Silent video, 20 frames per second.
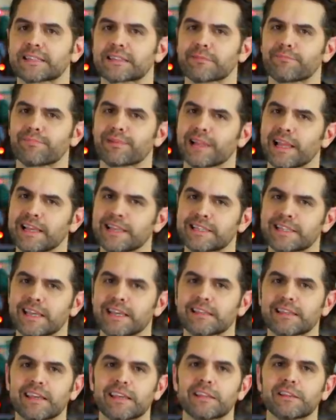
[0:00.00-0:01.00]
is a
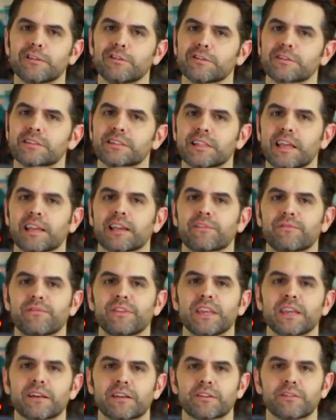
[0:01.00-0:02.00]
playset that looks like a
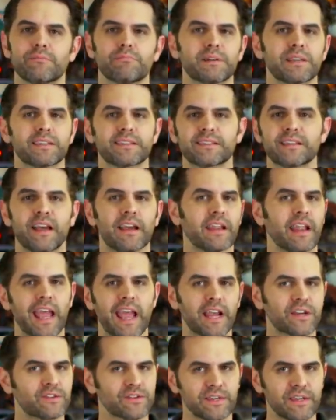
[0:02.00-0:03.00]
vehicle but is not
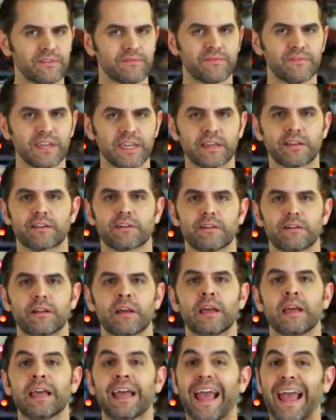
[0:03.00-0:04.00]
actually a vehicle.
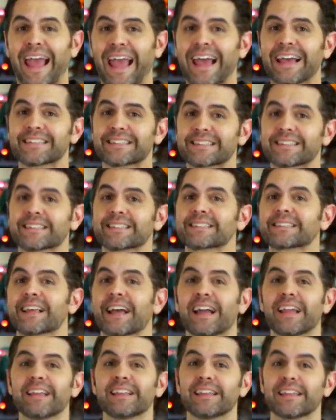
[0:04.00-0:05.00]
As
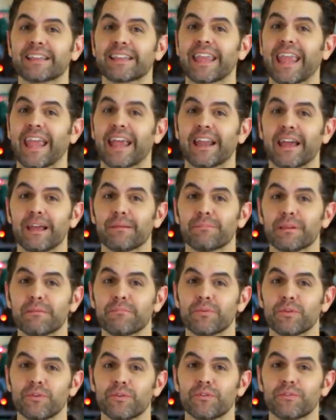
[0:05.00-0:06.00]
designed, it cannot be
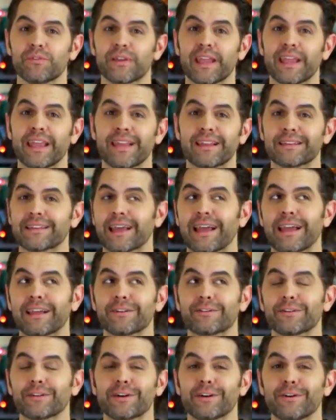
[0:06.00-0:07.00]
moved, and I
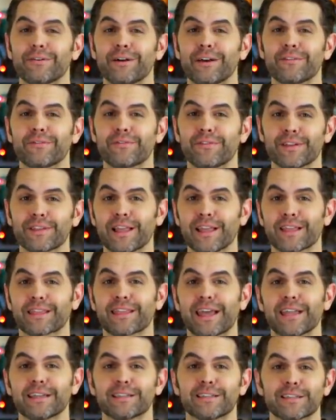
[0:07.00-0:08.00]
don't know, I feel like
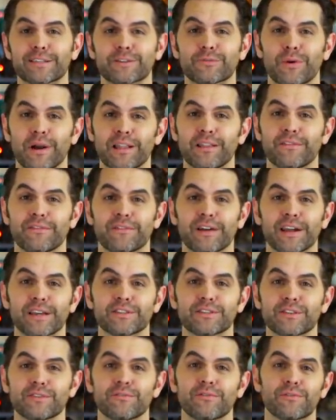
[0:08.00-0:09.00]
that
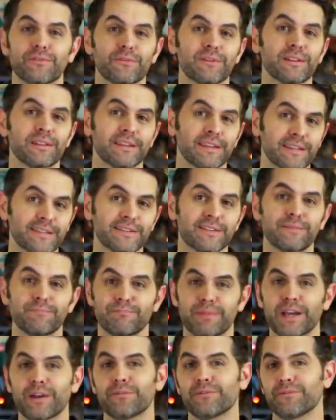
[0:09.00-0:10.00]
disqualifies you for a list
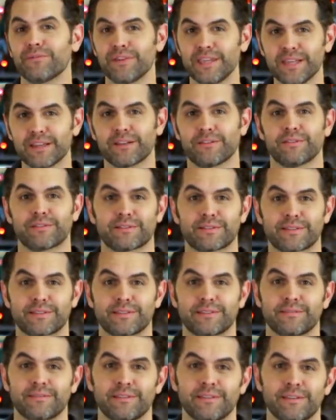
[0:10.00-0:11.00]
about
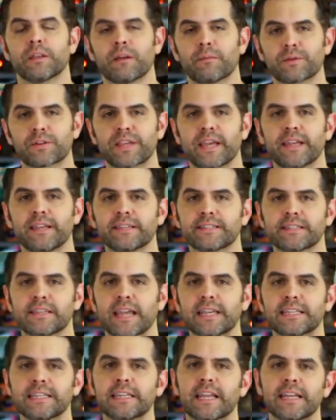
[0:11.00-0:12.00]
vehicles. Number 10 is
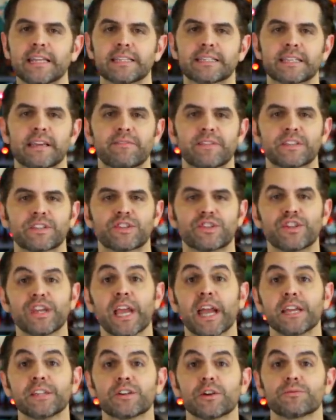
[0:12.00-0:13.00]
1987's
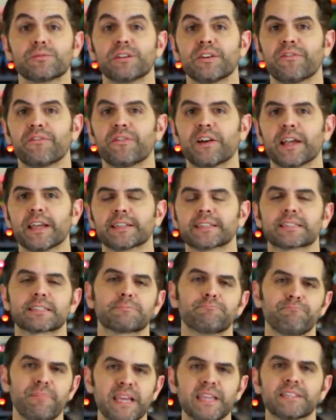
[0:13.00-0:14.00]
G.I. Joe Defiant
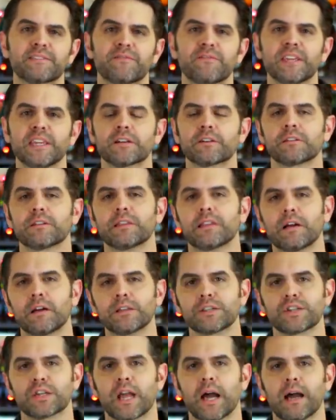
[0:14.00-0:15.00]
Space Vehicle
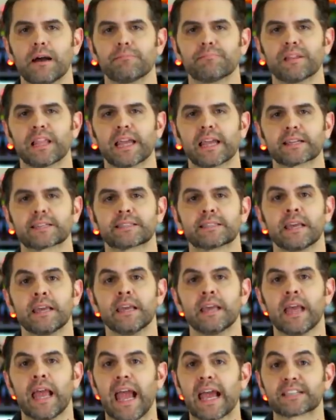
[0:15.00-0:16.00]
Launch Complex.
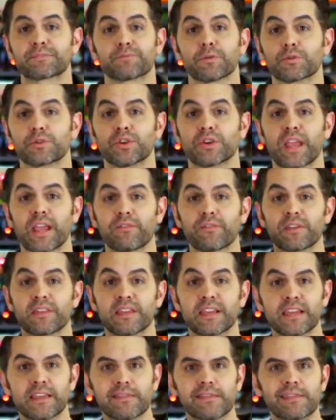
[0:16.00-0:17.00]
Hasbro took
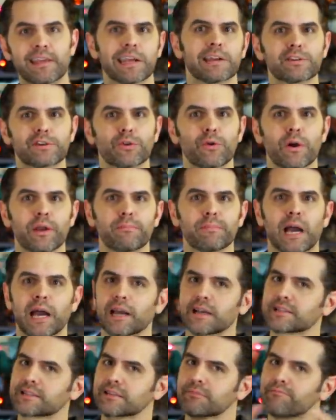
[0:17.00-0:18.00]
everything in their toy
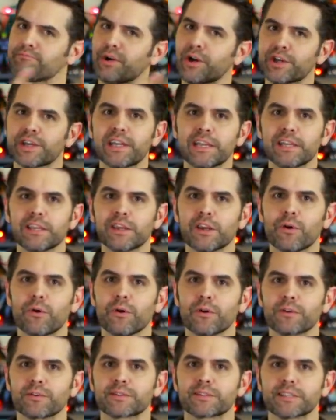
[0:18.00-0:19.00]
box and put it in
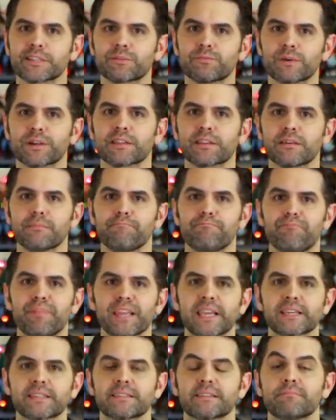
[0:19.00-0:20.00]
yours. It's one of the
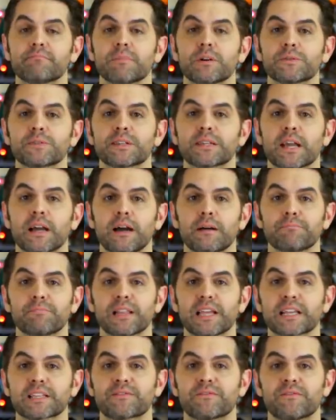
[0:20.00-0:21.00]
biggest and most
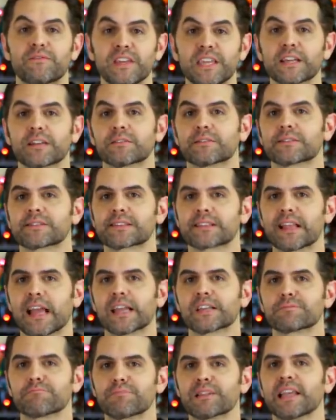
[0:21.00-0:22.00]
complex vehicle
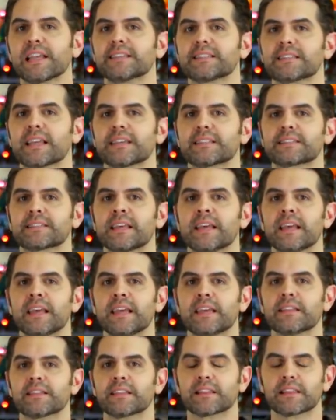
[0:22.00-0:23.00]
slash playsets
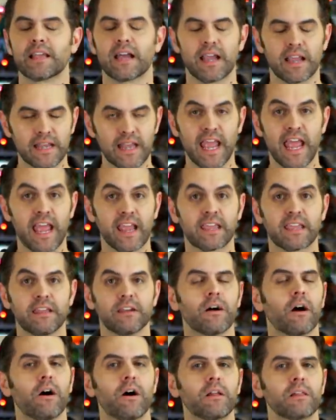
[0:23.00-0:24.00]
in the line, heck, in
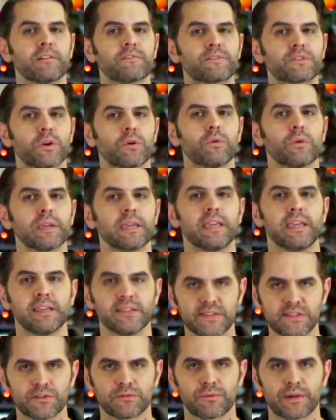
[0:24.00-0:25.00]
all of toy
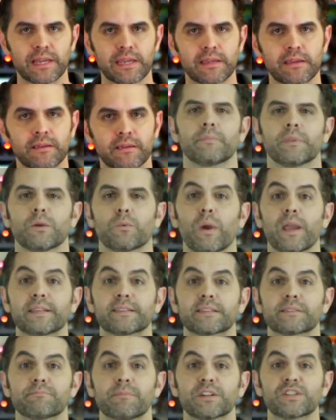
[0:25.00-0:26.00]
history. It weighs
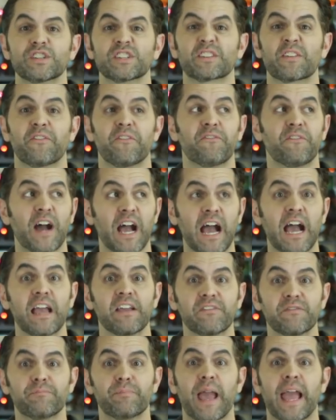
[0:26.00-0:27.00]
as much as
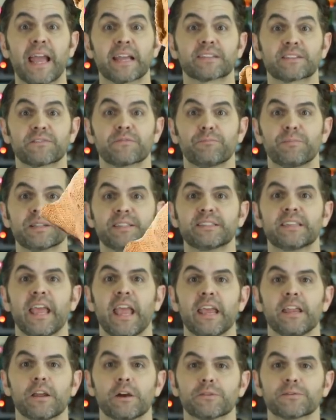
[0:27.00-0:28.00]
five bags of
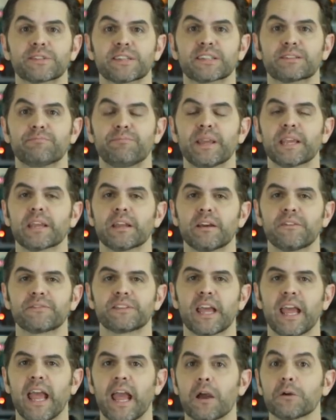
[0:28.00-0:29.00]
potatoes, it's big enough
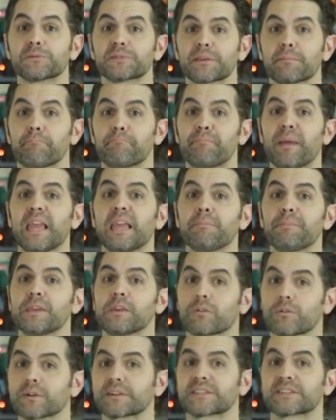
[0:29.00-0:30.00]
to house a baby
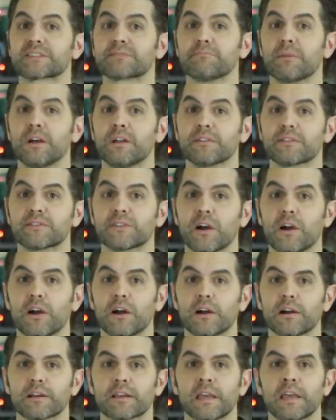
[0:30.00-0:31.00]
or a small
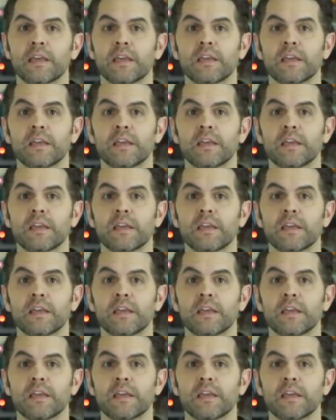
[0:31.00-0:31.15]
dog,